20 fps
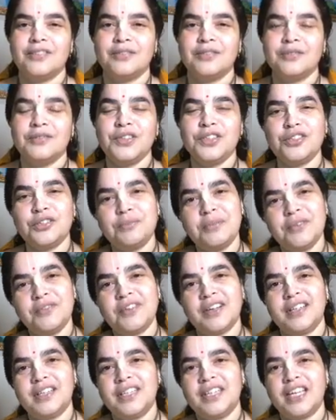We should be
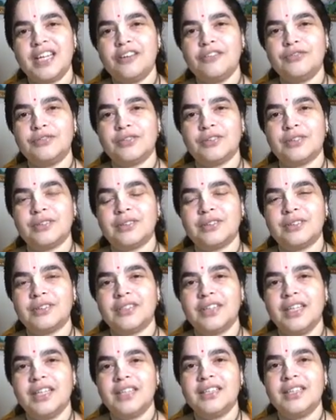very careful
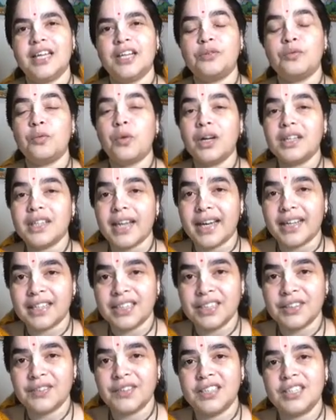that what
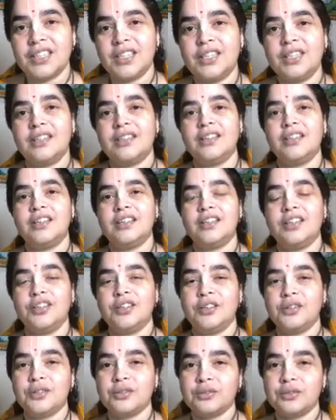activity,
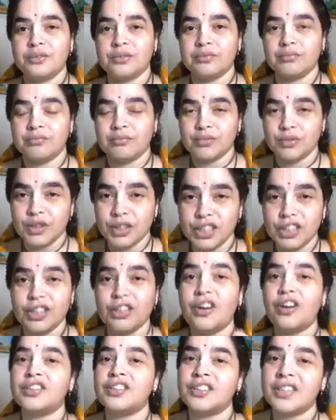Krishna
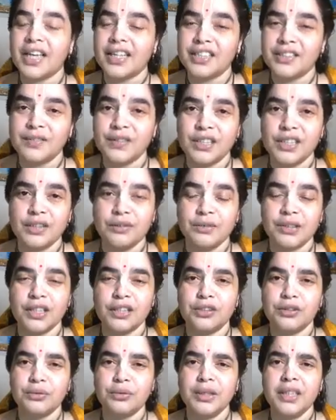conscious activity we are
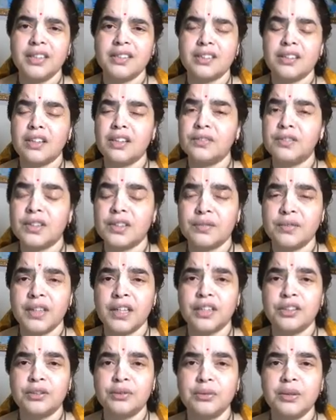doing, service we
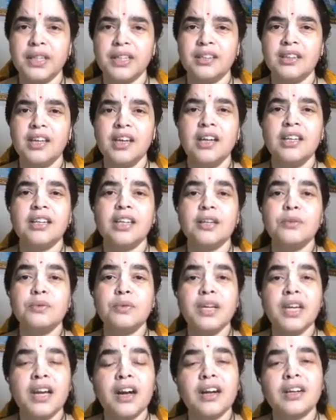are doing, that
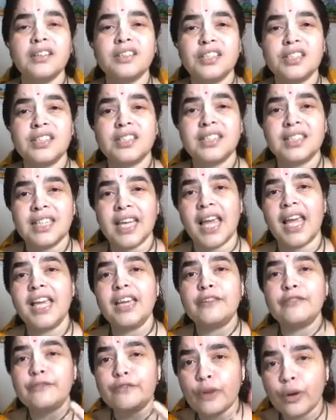we are
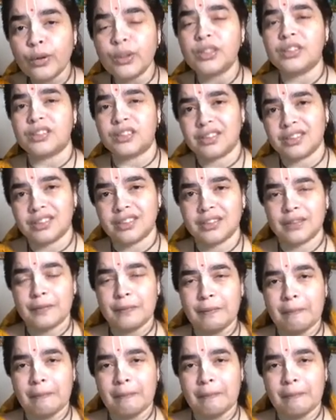staying focused.